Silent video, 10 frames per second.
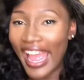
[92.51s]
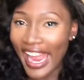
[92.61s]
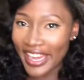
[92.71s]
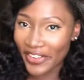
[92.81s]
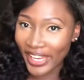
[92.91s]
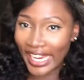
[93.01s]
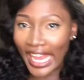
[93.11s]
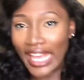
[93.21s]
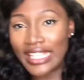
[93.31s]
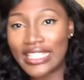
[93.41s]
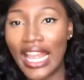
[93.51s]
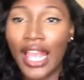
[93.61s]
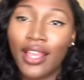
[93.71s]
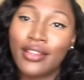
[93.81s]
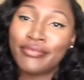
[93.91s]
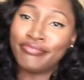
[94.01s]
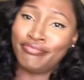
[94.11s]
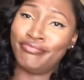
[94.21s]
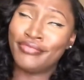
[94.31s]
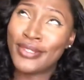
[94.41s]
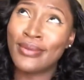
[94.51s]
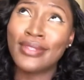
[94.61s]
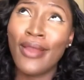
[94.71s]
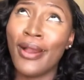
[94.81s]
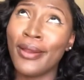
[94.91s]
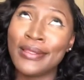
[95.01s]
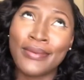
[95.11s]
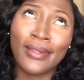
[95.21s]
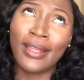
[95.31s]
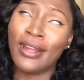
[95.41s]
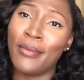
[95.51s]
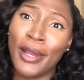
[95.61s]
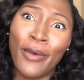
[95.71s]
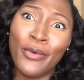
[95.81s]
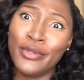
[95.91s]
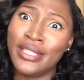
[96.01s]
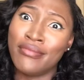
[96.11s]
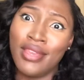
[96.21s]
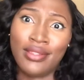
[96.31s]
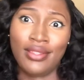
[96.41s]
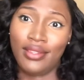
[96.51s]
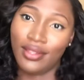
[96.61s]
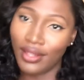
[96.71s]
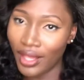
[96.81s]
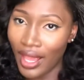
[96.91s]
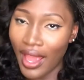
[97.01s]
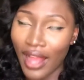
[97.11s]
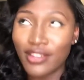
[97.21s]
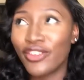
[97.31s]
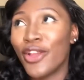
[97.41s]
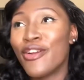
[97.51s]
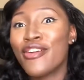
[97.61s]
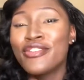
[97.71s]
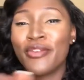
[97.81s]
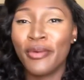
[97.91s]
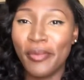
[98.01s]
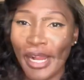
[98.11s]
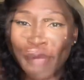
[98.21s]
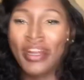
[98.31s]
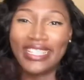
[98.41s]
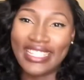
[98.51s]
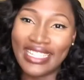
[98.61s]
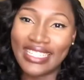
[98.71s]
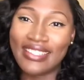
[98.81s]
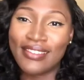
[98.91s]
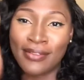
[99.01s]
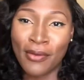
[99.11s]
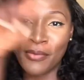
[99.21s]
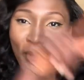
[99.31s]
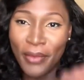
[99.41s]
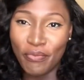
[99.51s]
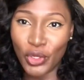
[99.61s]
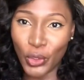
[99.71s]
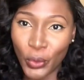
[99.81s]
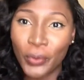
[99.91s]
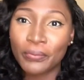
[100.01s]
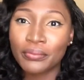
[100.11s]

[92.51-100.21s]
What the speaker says: Anyway, guys, like, today we're going to be talking about Onigbese. And if you're not Yoruba, my snake is somewhere below.